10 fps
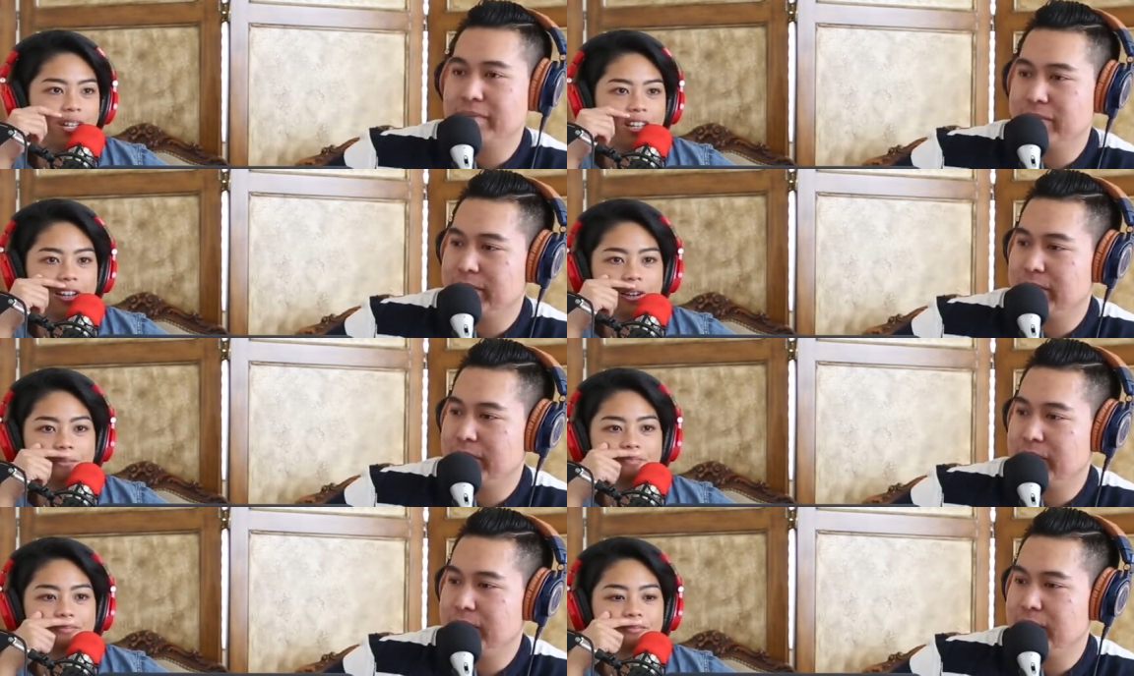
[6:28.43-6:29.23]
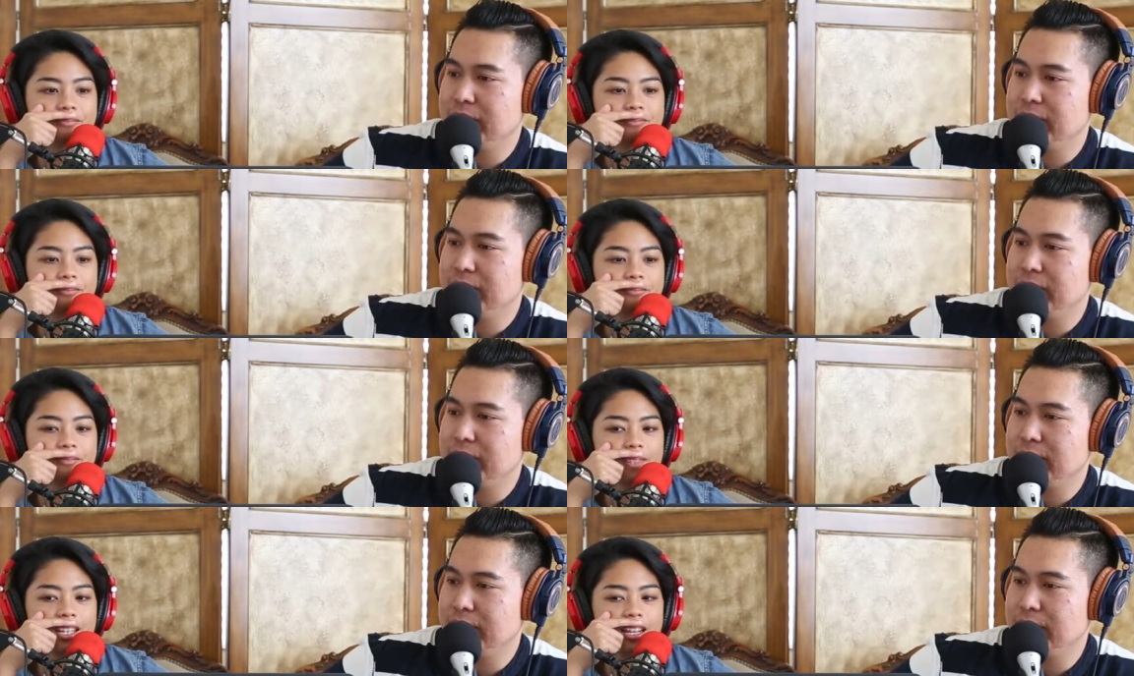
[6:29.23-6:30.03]
Speaker 1: But um,
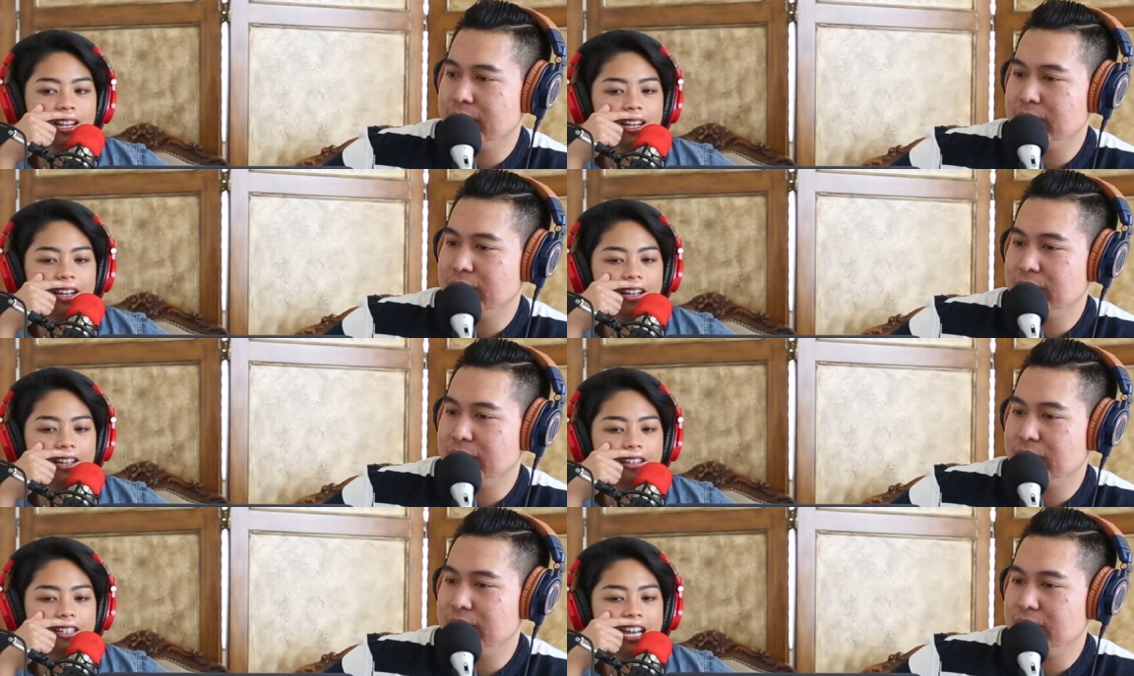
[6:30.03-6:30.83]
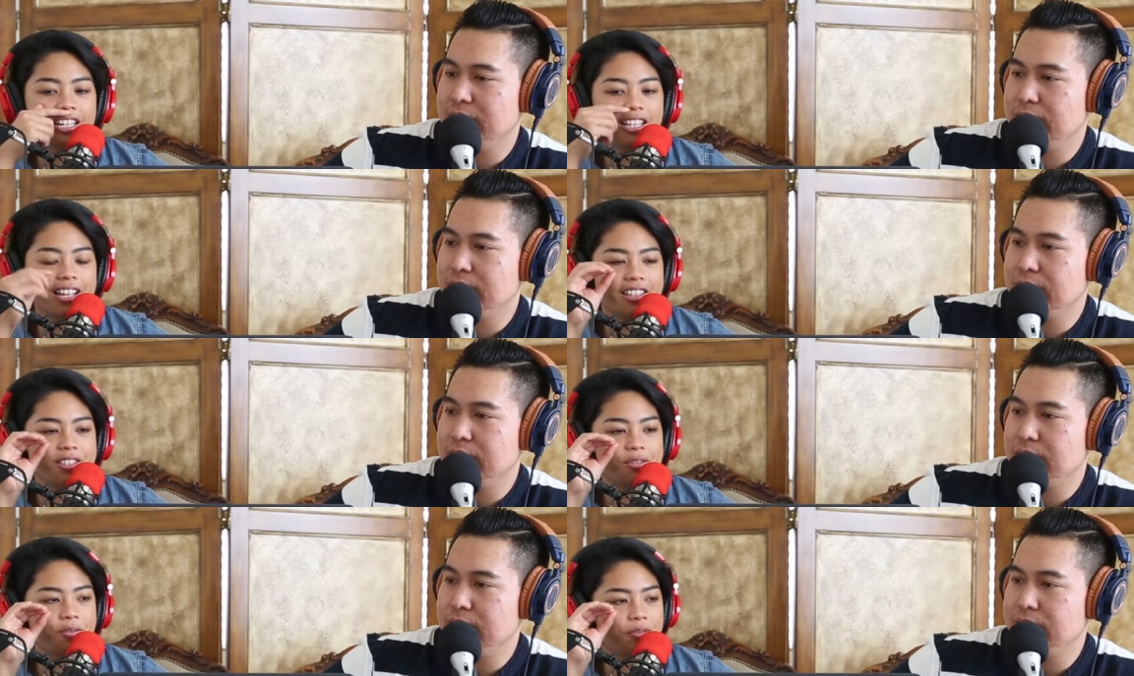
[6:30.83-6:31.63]
uh, kind of
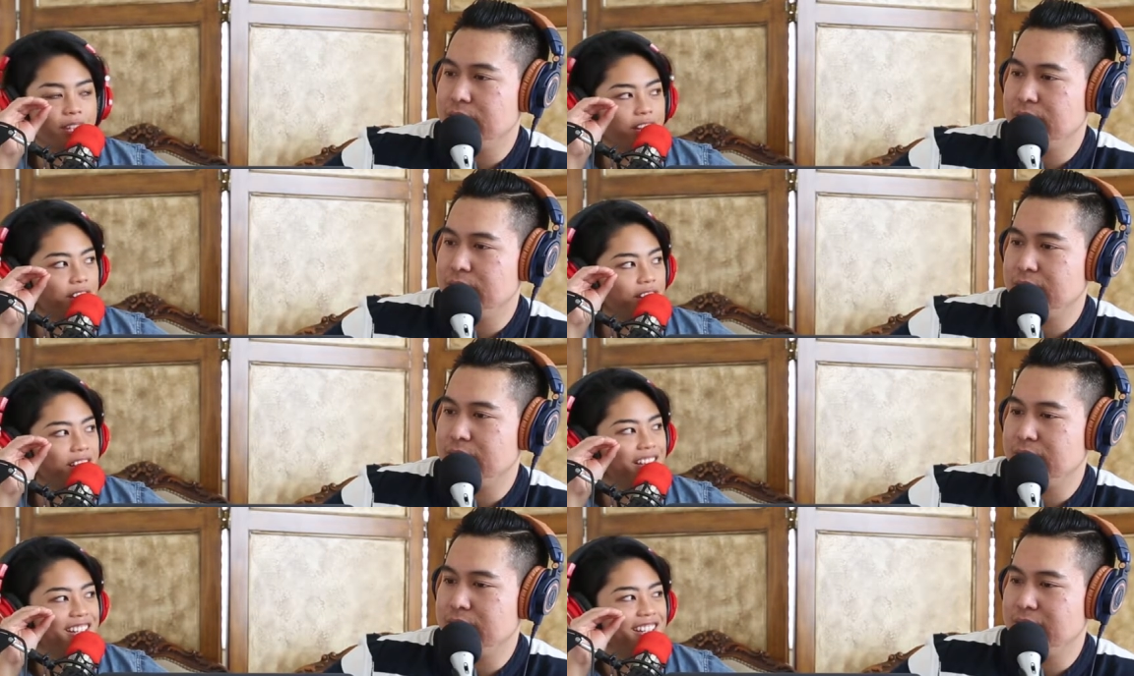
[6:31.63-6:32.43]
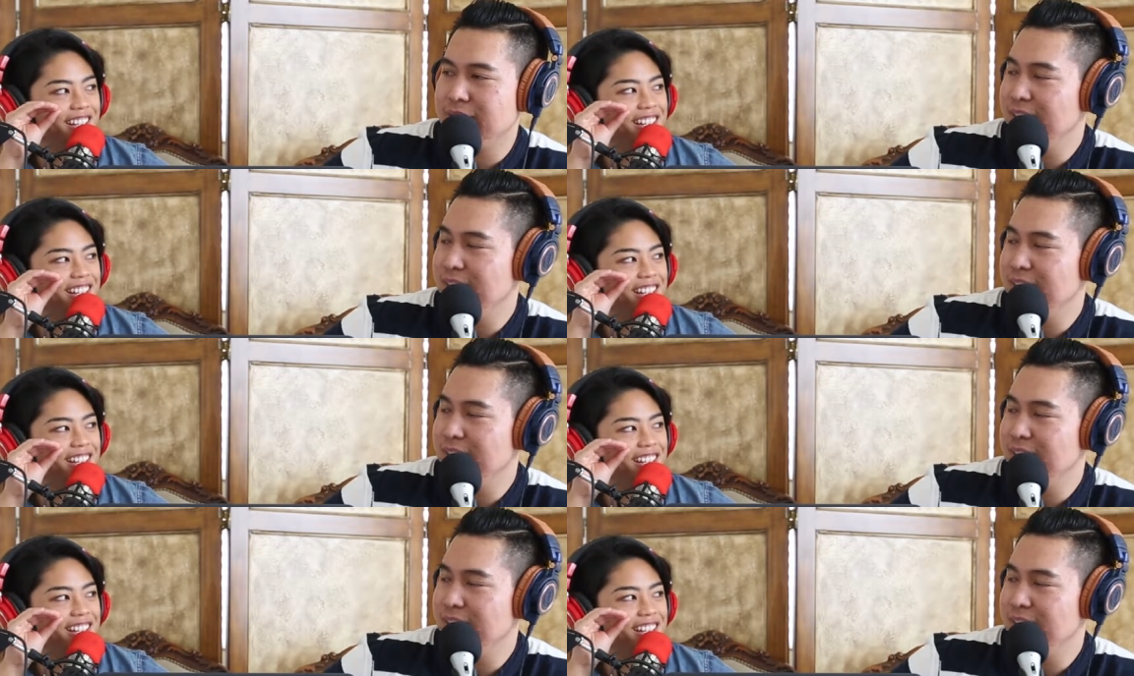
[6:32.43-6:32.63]
like this fear